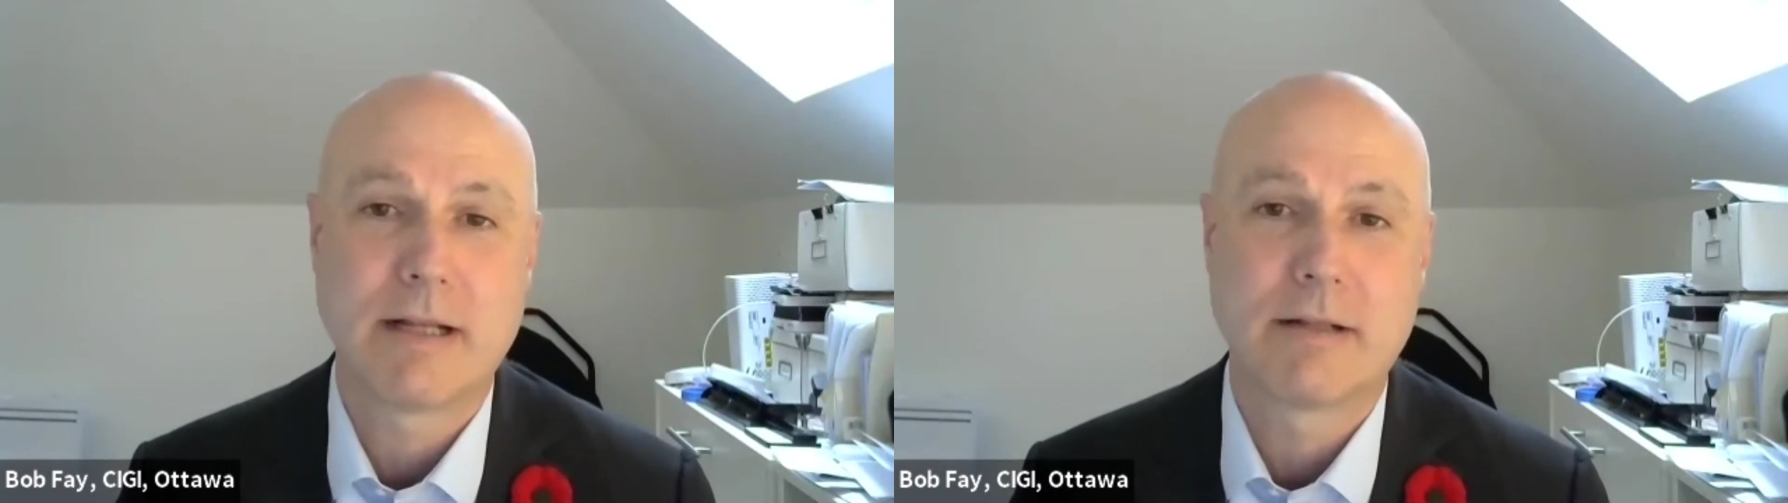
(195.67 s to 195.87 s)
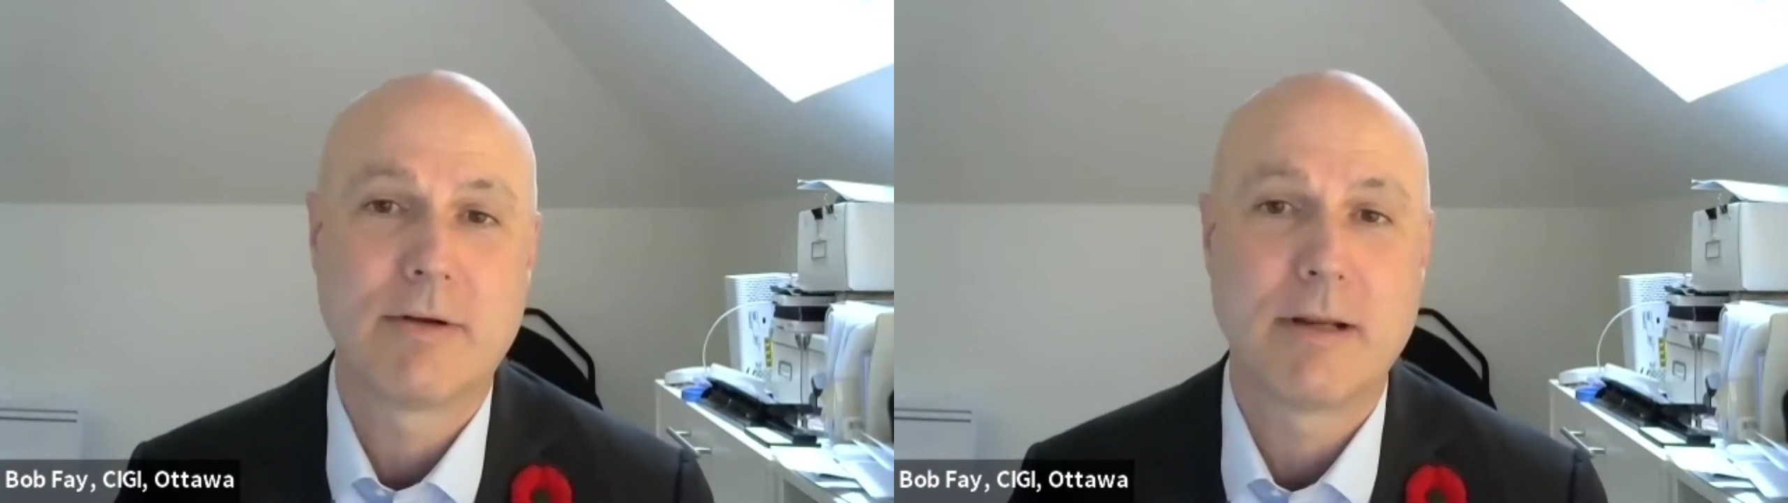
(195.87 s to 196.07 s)

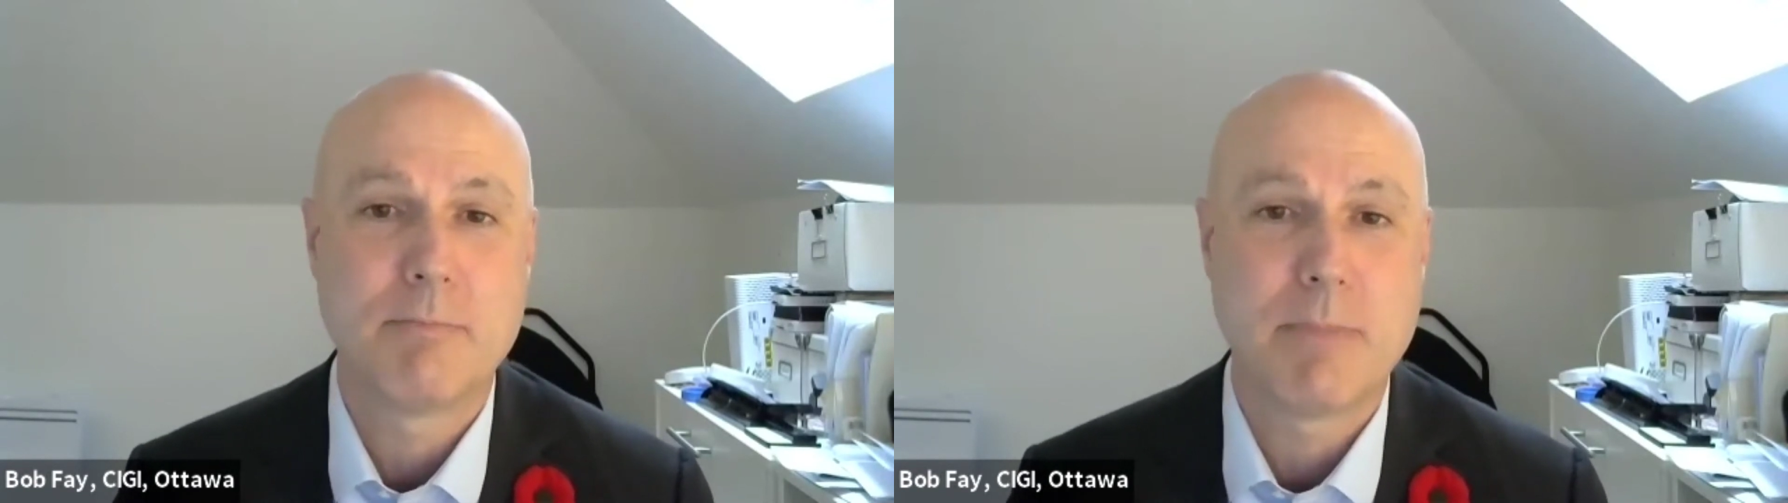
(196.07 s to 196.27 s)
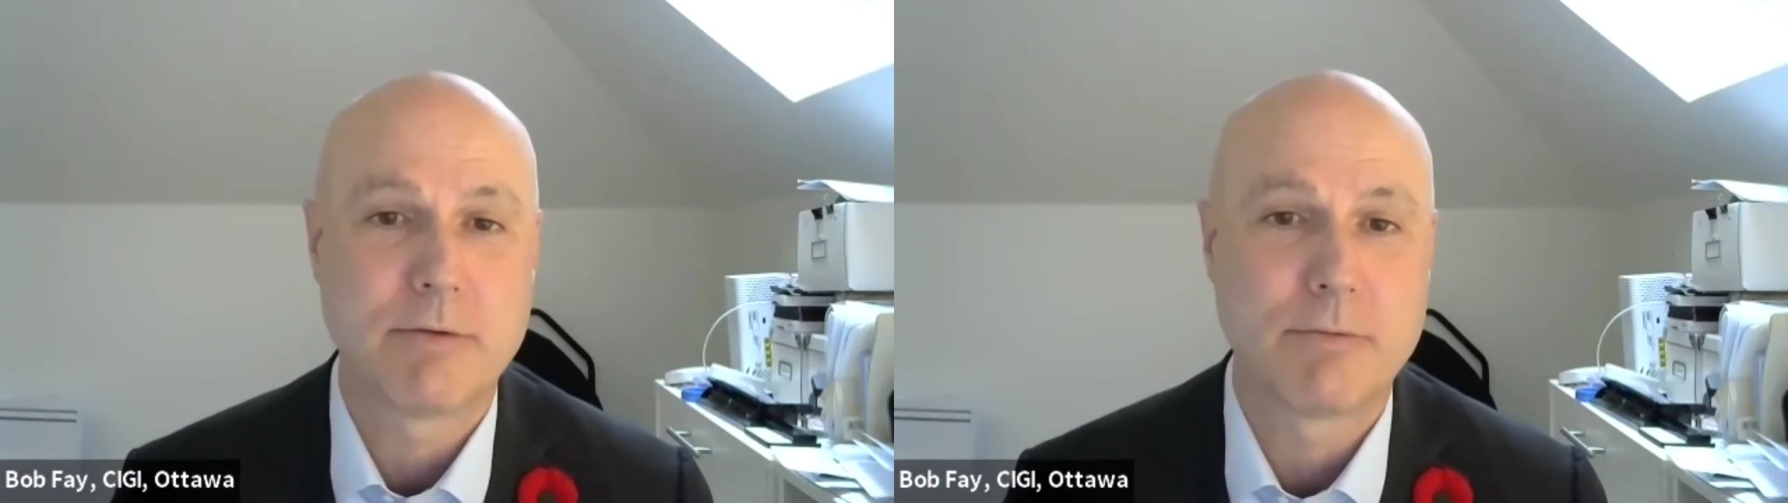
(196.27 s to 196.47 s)

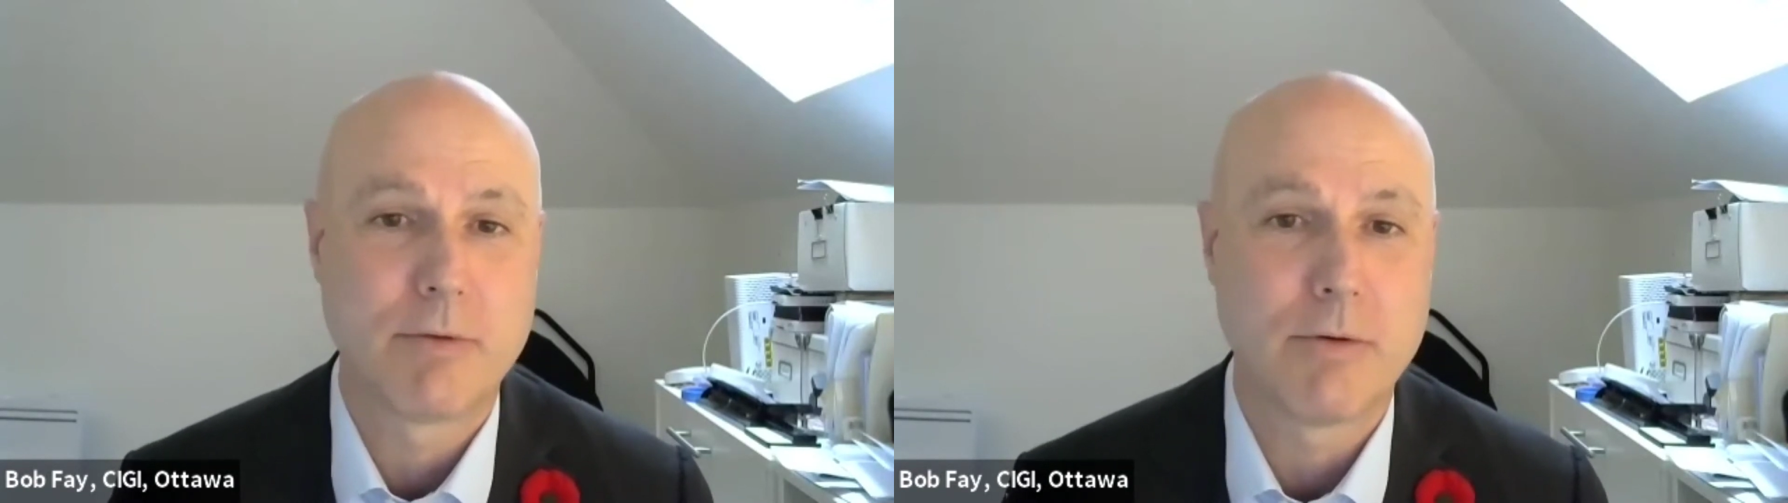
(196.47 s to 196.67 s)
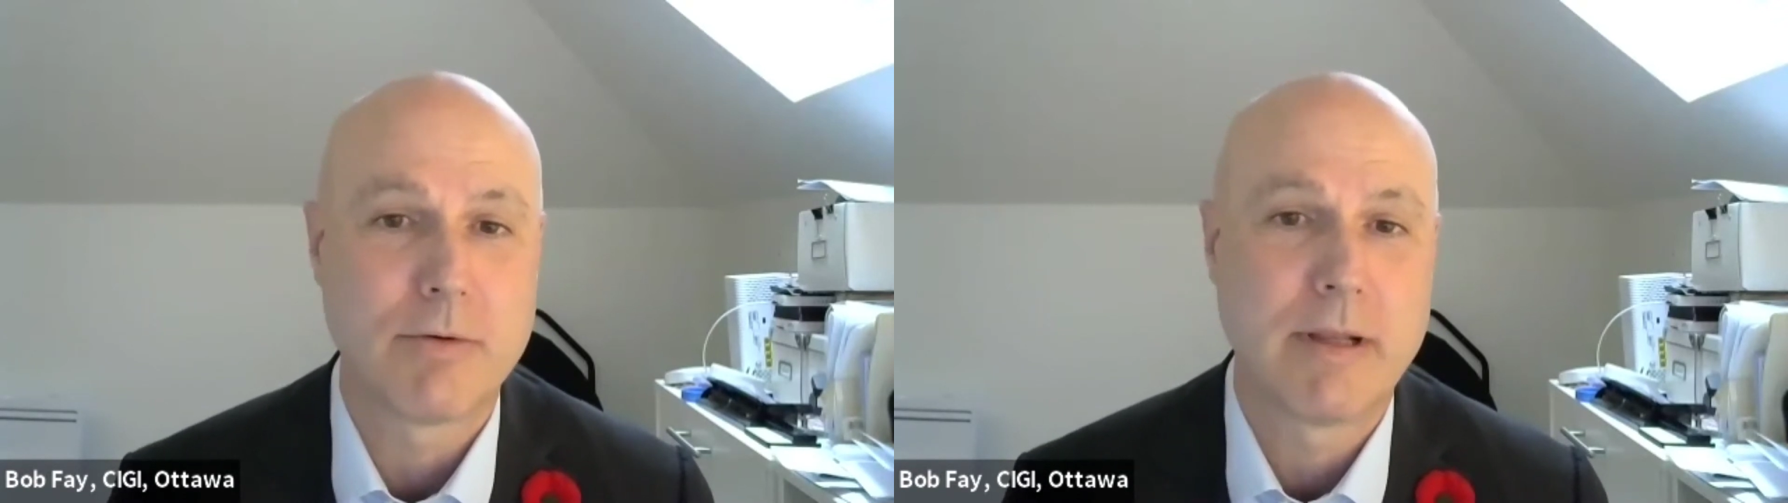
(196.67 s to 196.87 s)
including Belt and
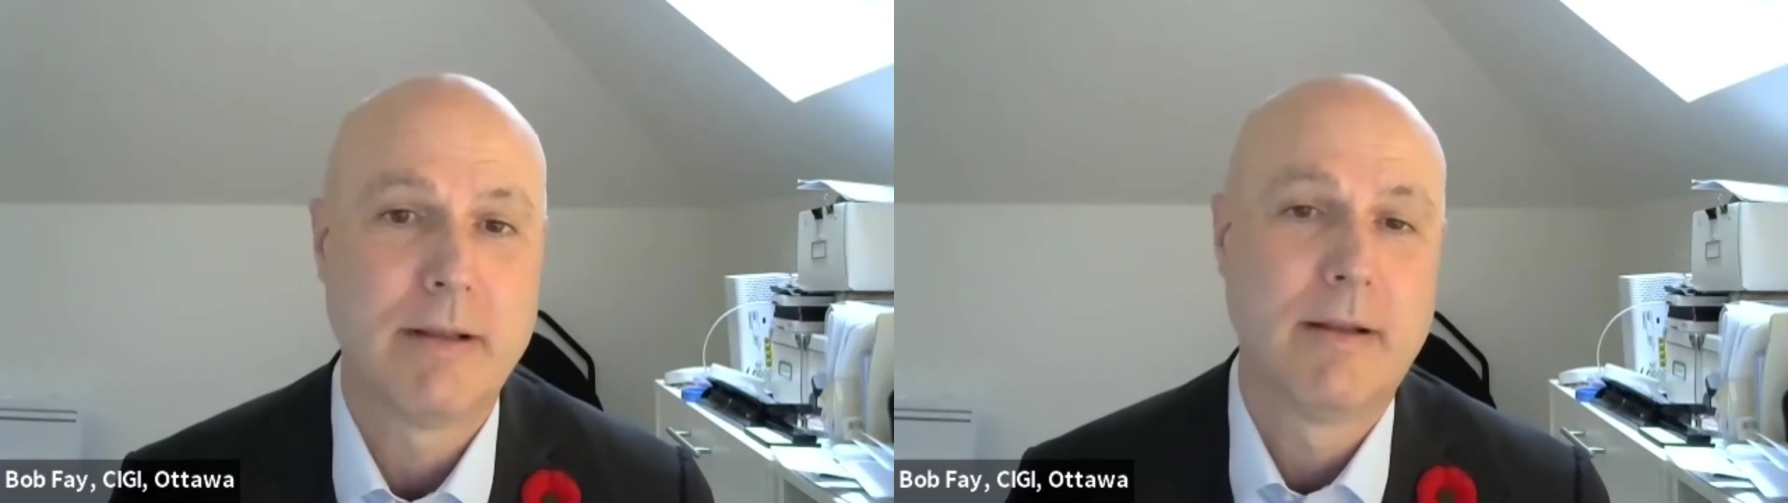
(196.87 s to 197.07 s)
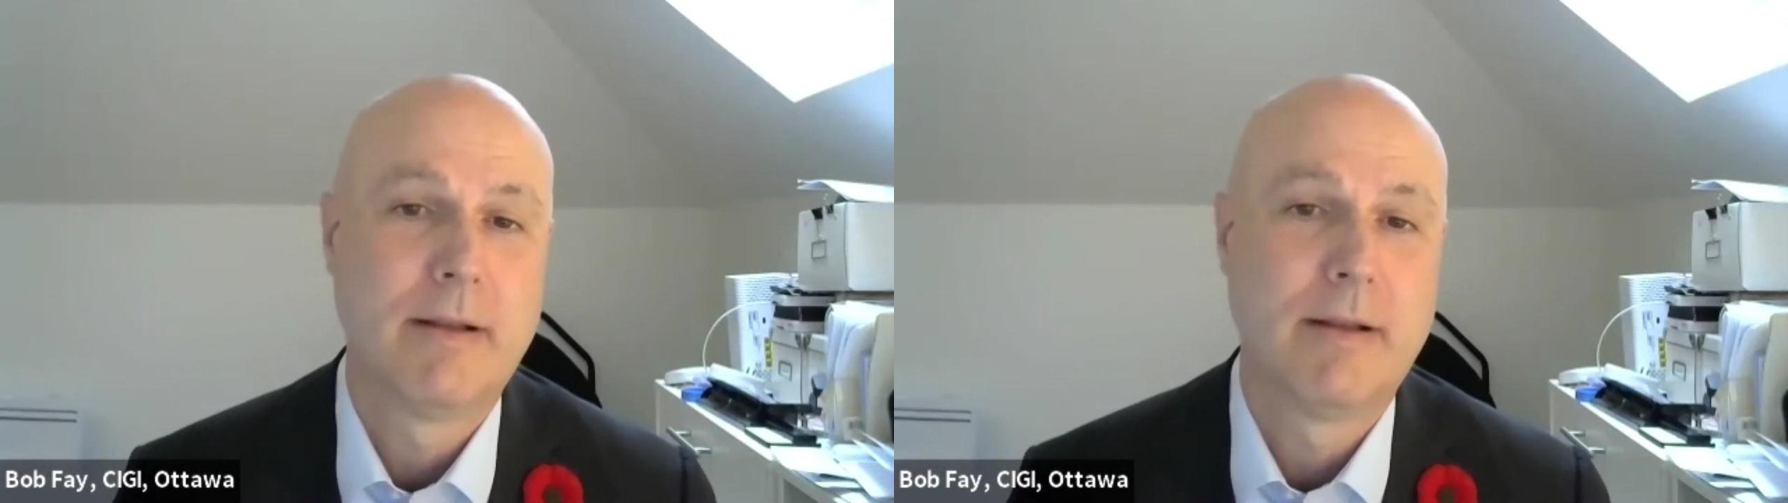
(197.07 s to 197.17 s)
Road.